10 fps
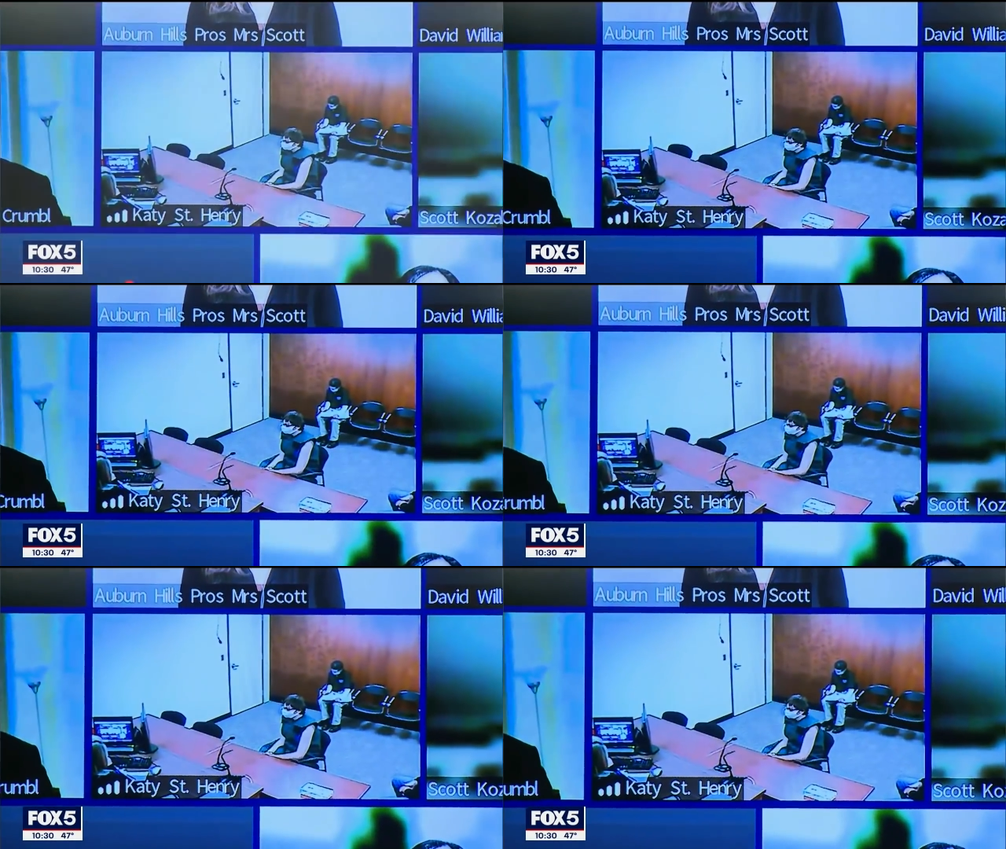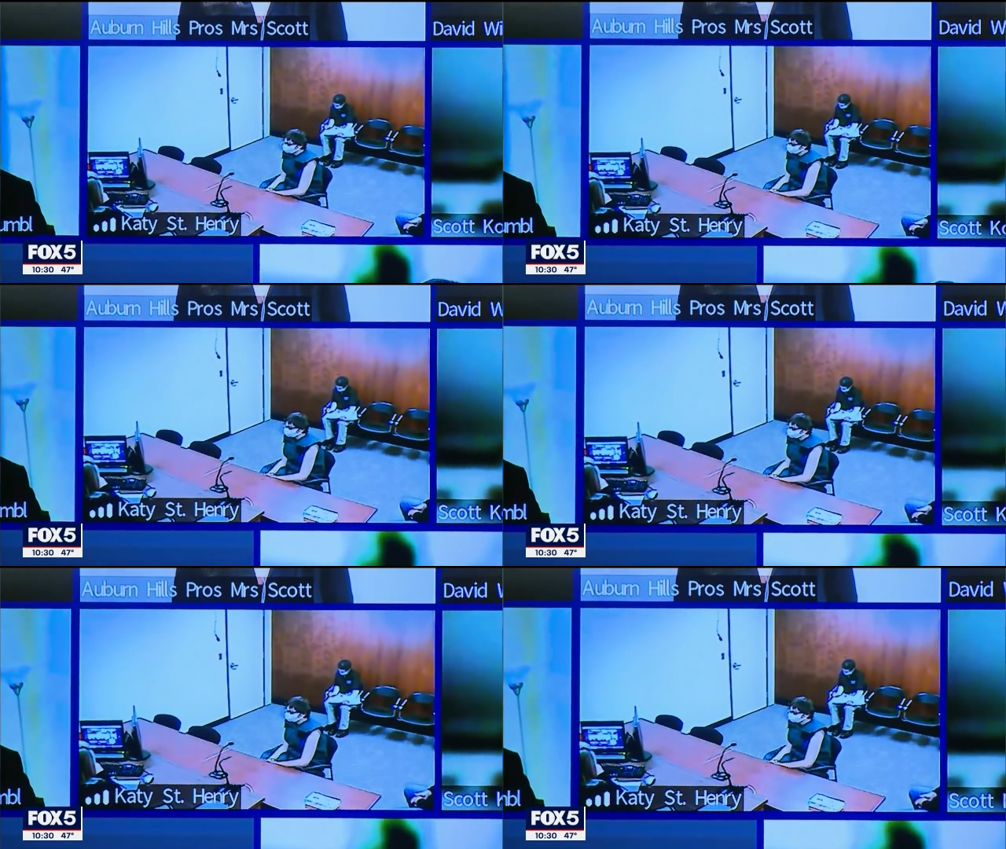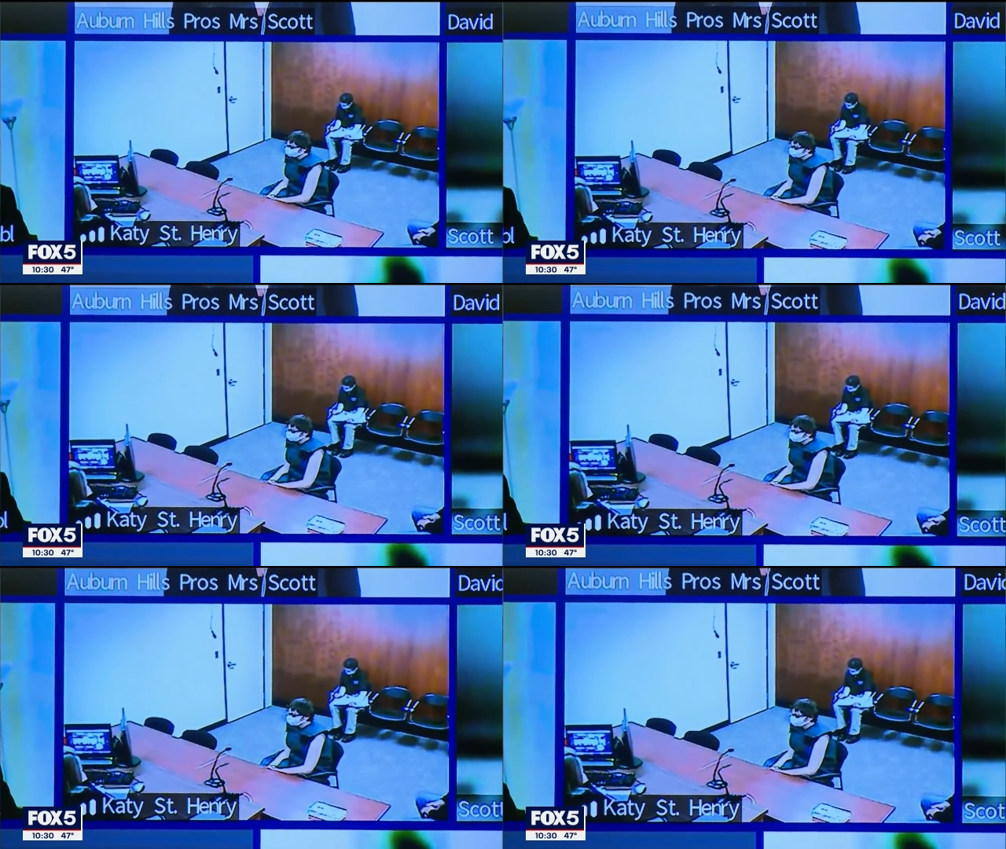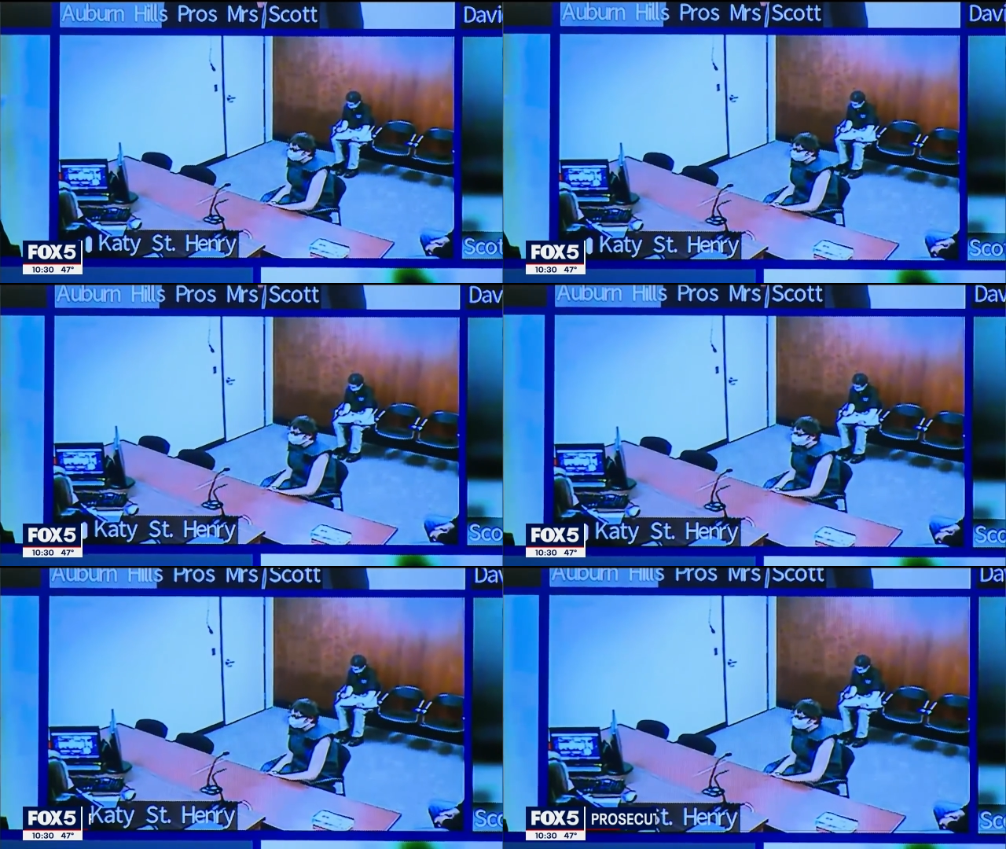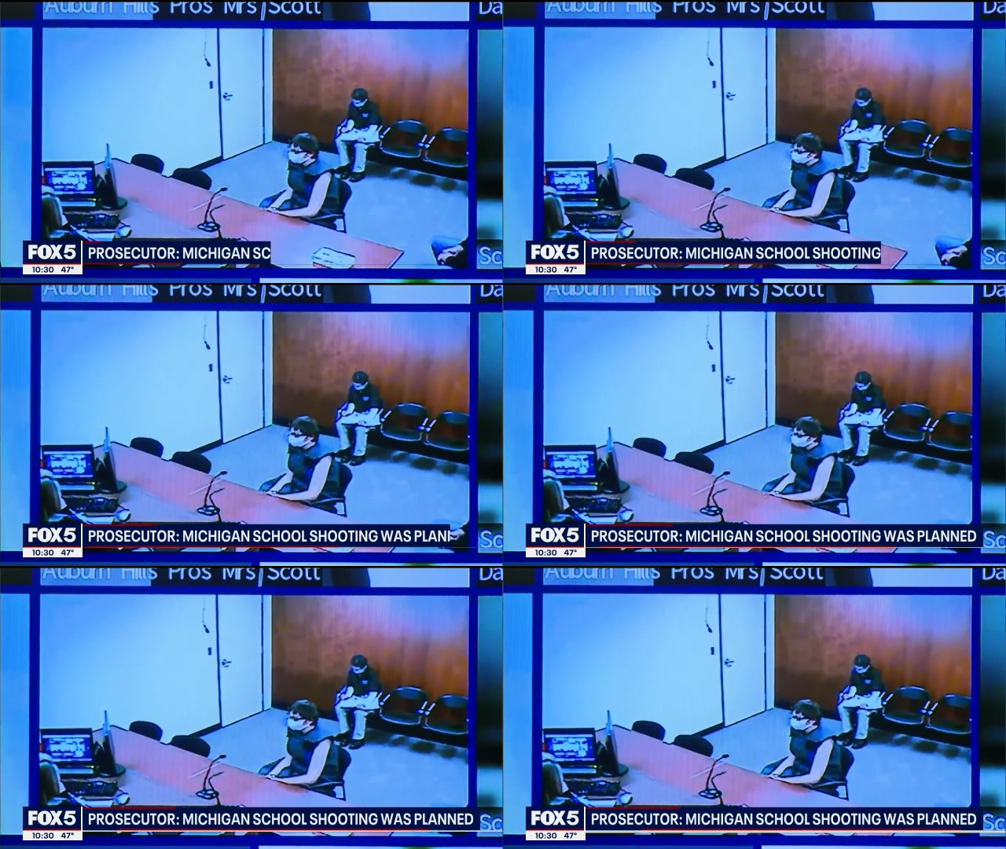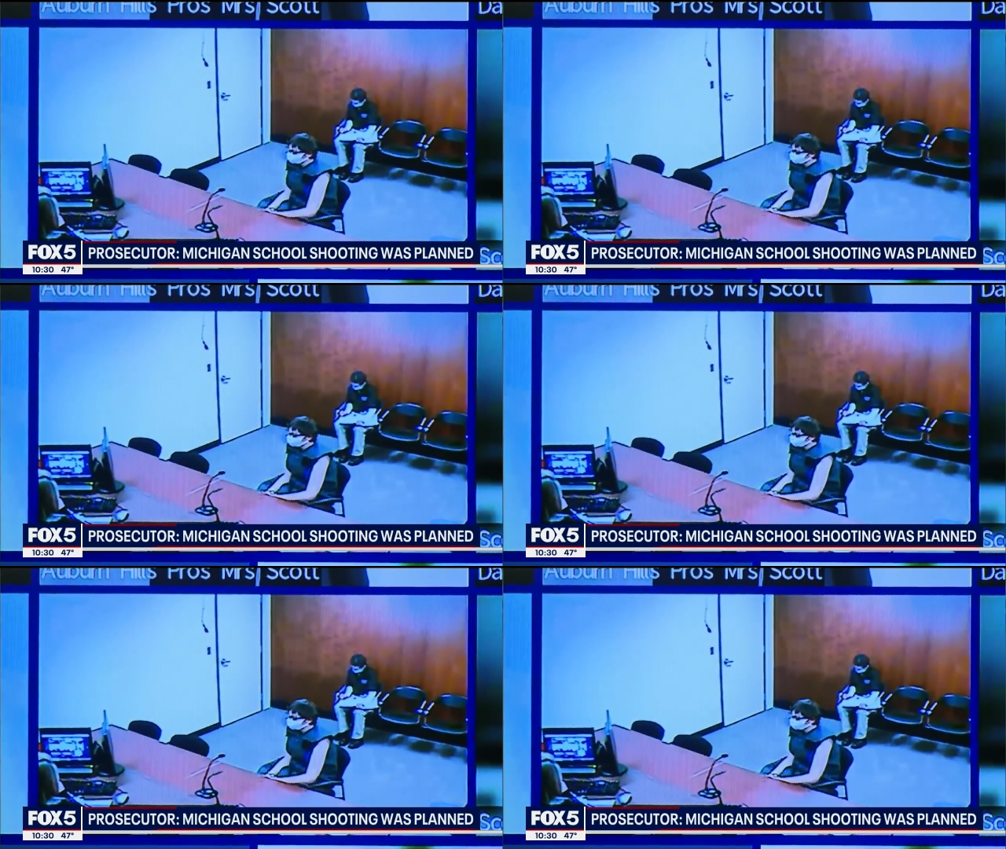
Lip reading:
Nobody's mouth can be seen.